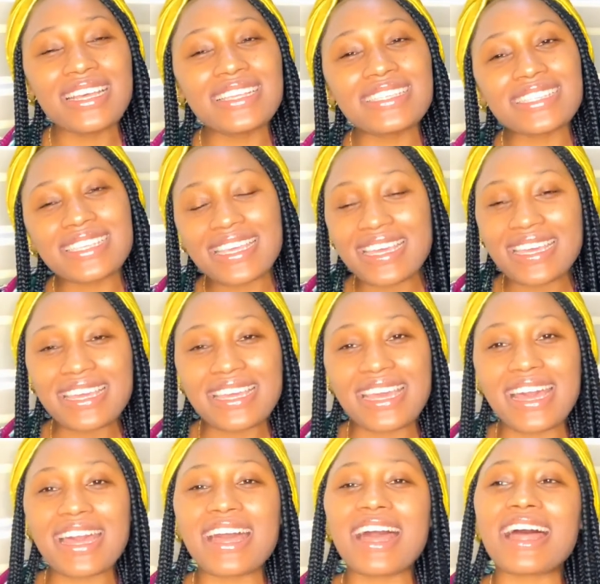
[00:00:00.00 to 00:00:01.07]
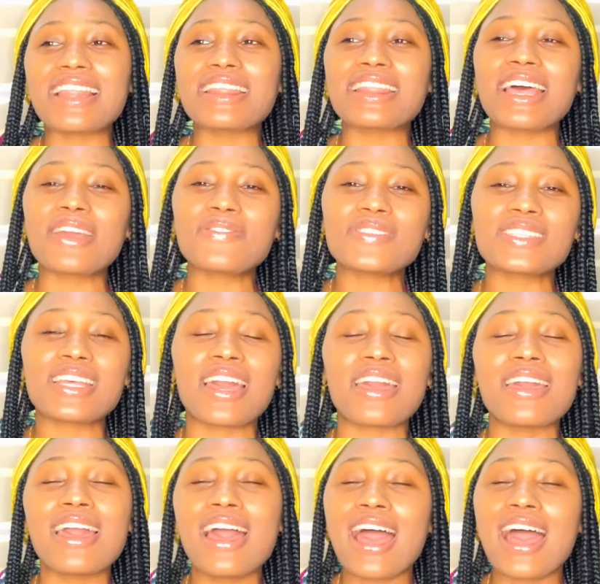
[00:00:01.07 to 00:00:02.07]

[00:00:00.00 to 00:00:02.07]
skincare and lifestyle,